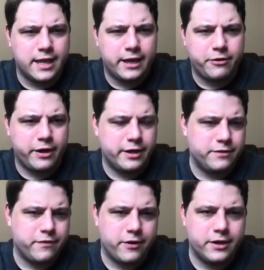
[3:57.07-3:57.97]
that great as
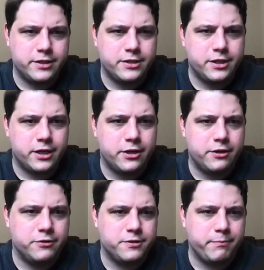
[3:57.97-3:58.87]
far as it could
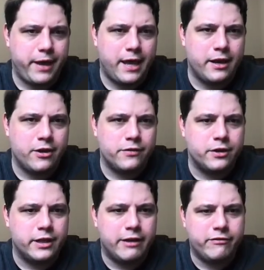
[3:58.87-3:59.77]
use some padding on the left,